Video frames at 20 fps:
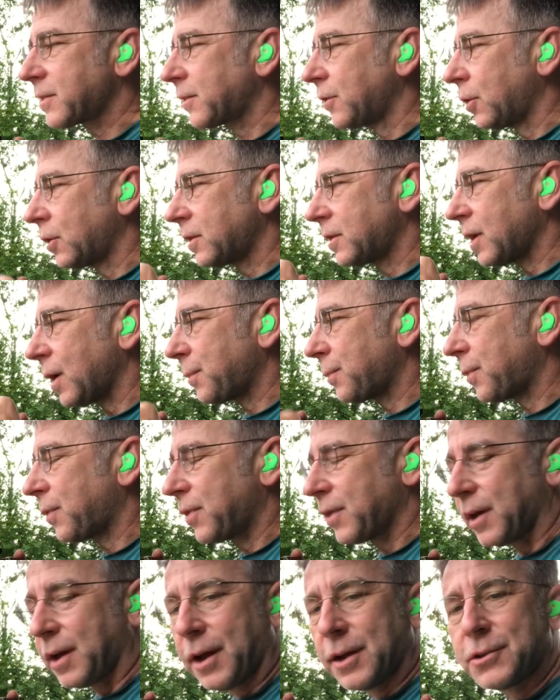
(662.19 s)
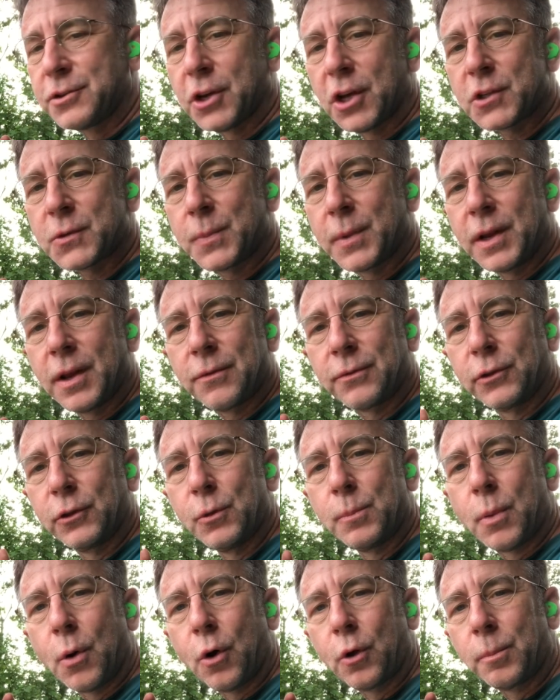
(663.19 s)
looked up the adjustment of
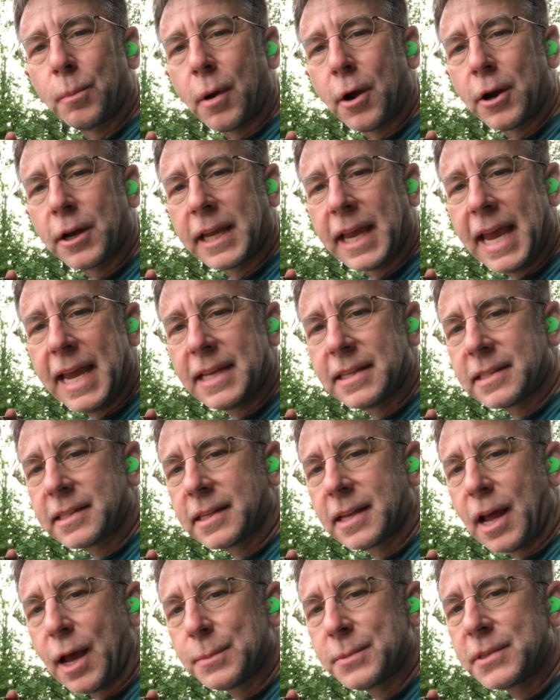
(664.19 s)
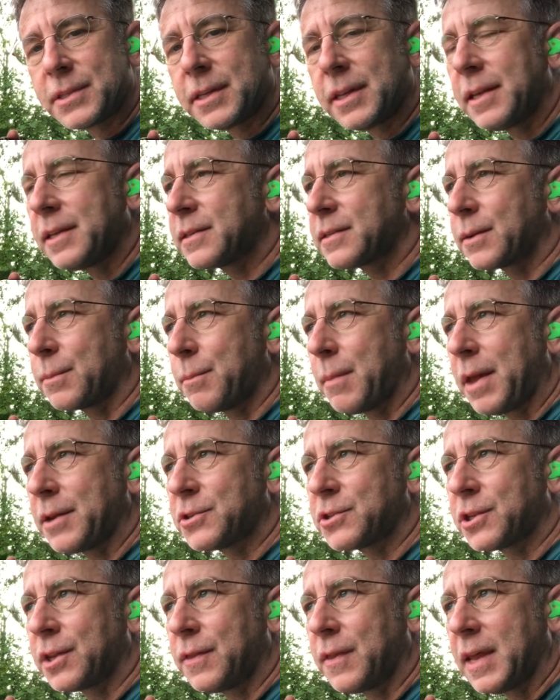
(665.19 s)
loophole mark 8s, and I'm seeing some
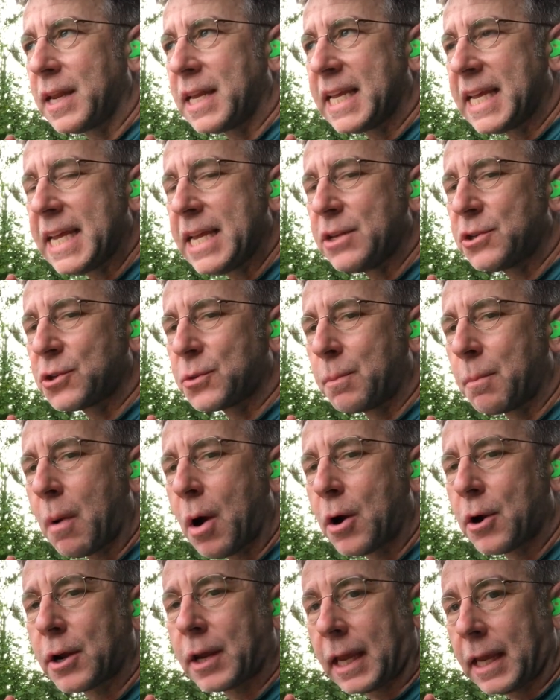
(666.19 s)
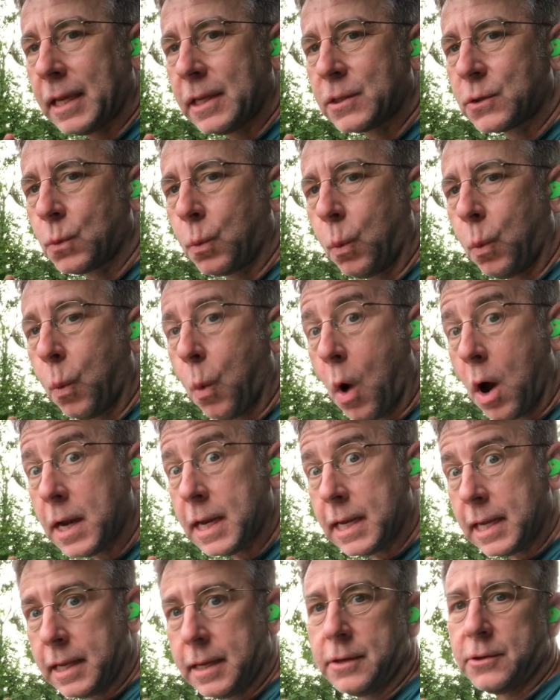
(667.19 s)
mention that each mark is
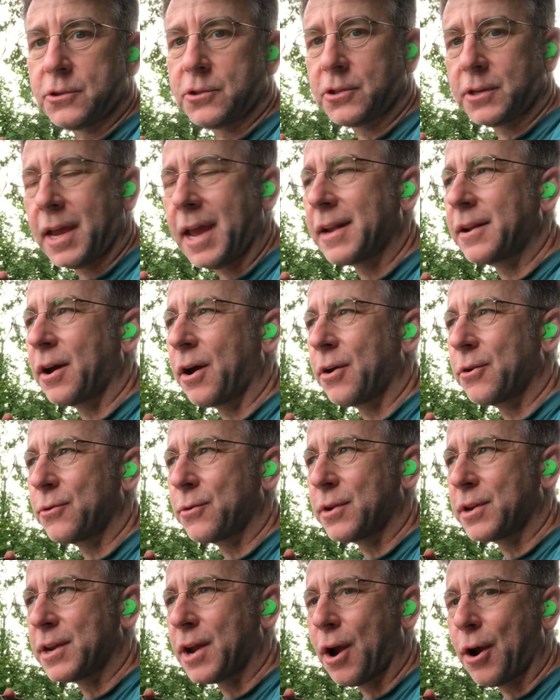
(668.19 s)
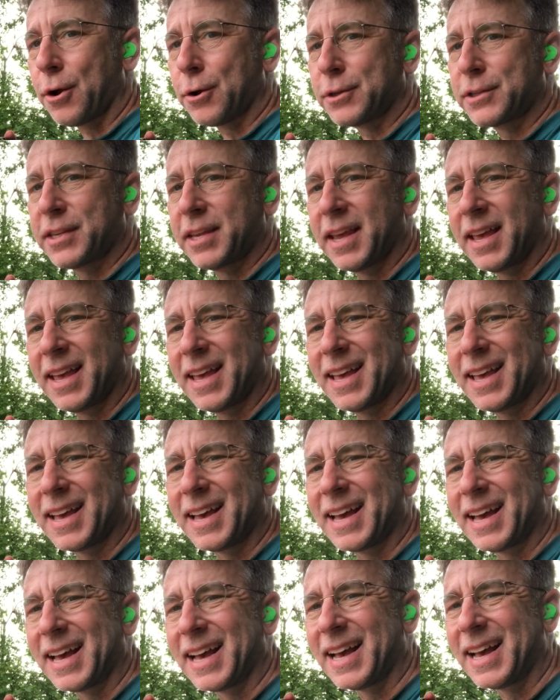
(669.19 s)
1 inch at 100 yards.
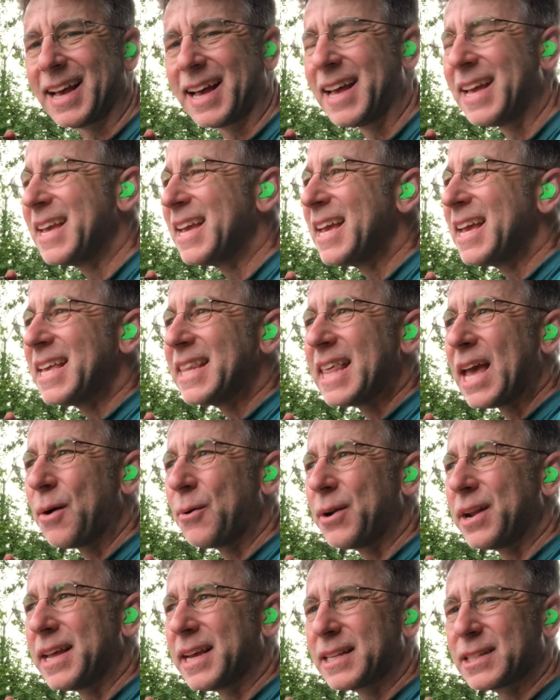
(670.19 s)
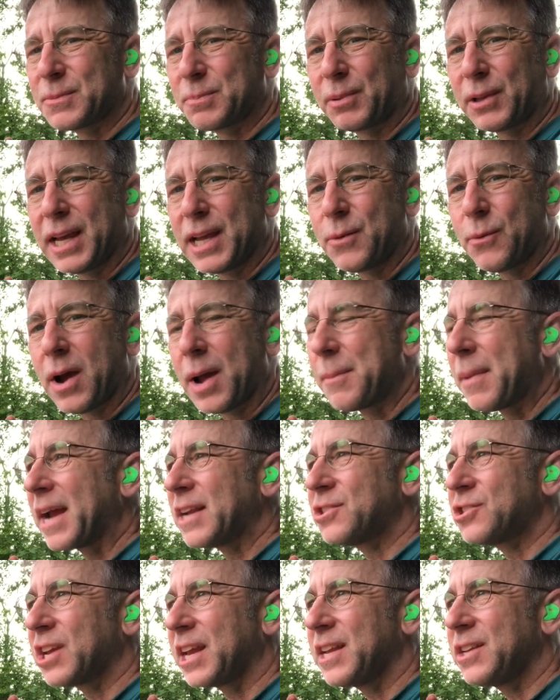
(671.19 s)
That would explain why my
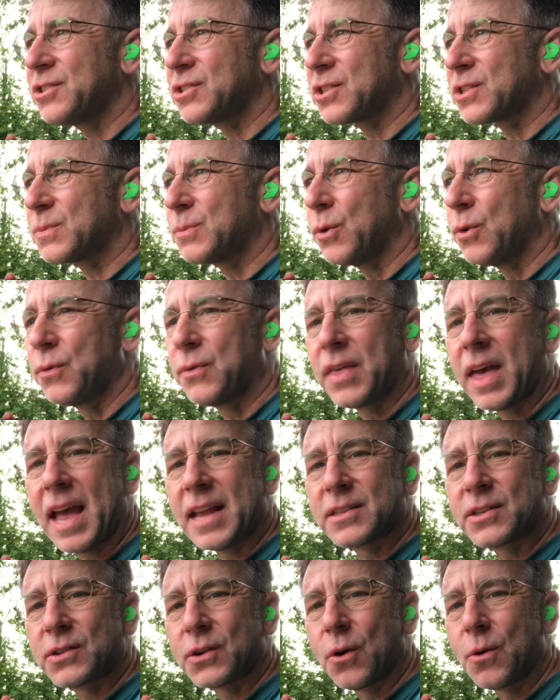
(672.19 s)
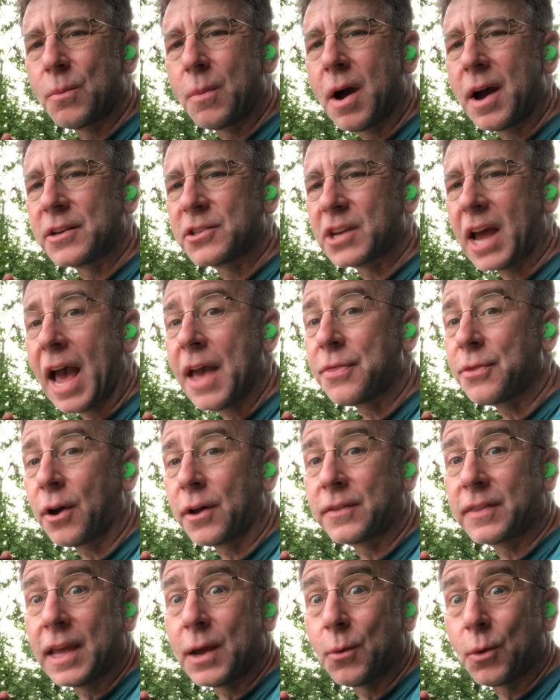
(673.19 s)
changes move that so much. I
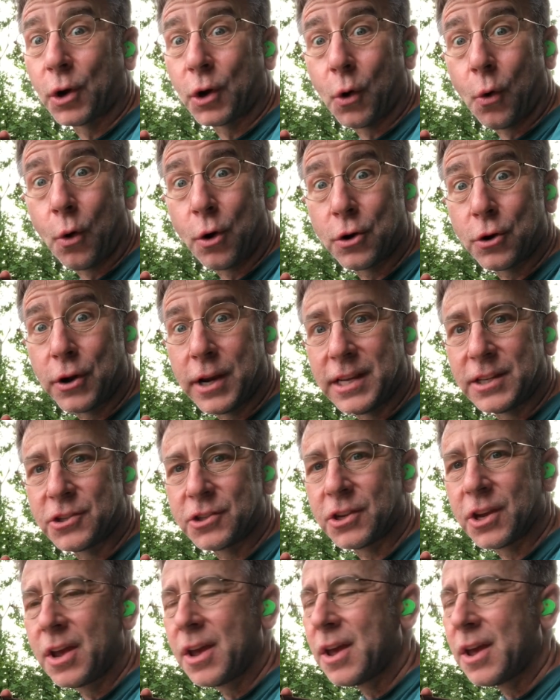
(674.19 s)
thought they were 1/4 inch.